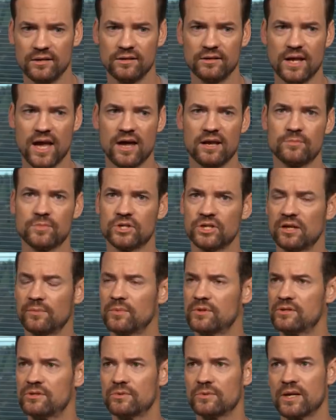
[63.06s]
And Adam Shankman,
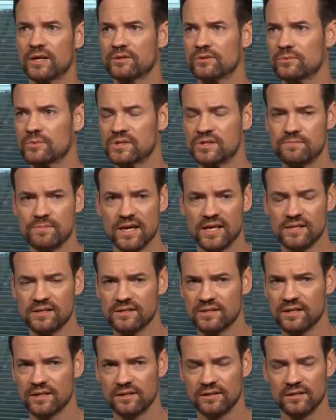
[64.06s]
the director, was
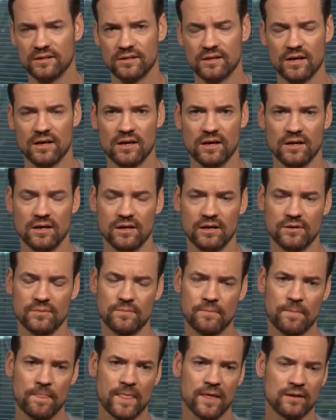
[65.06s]
amazing, and uh,
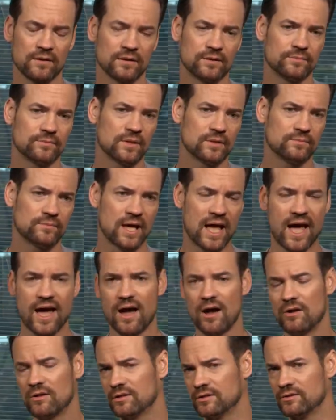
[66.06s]

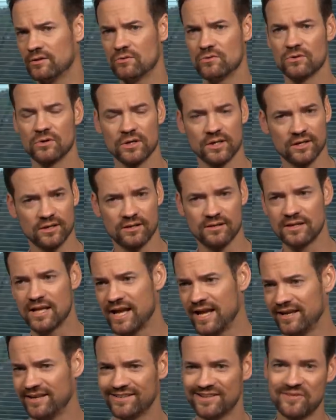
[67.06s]
Al and Lauren and
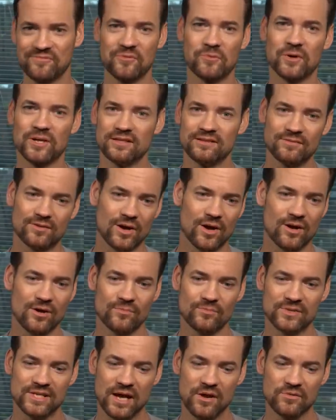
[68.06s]
Klein and everyone um,
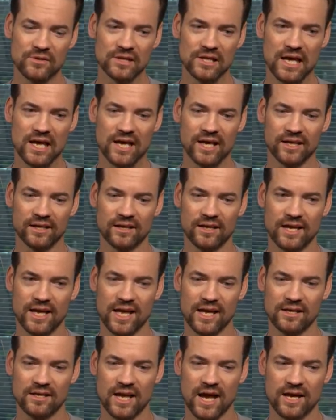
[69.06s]
down the line.
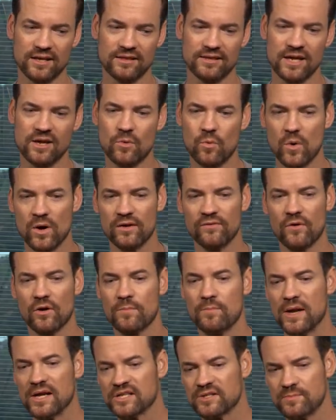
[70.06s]
And I think one of our
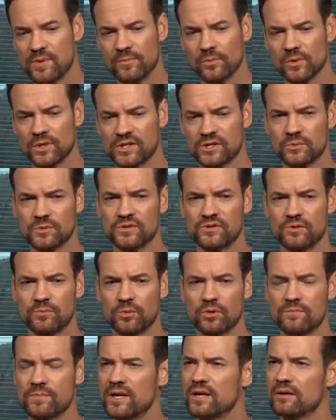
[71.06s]
best memories was the
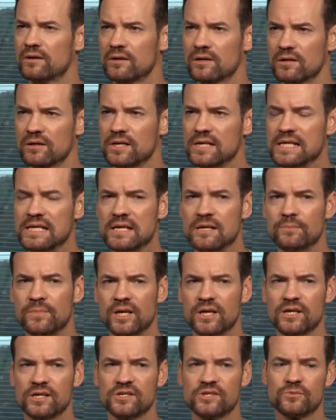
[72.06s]
premiere,
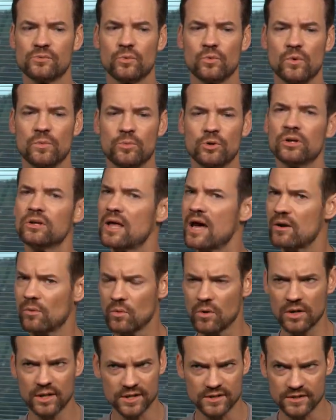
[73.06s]
because we put a lot of
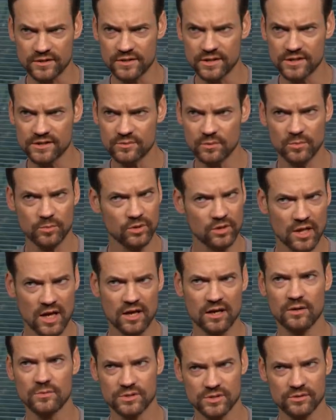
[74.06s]
work into this. We put a
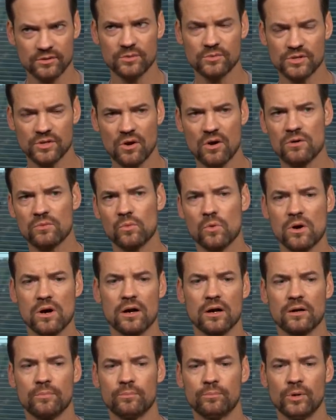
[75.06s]
lot, it was, it was hard
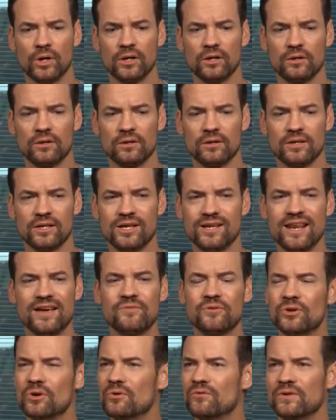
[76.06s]
work, but you
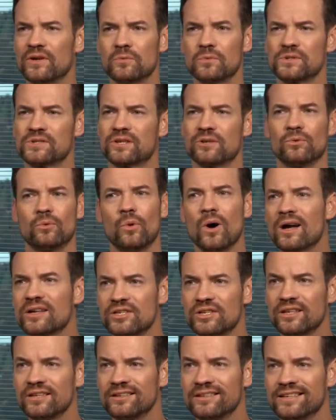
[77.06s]
never know if anyone's gonna
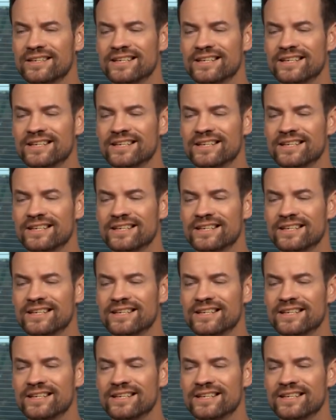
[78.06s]
watch it.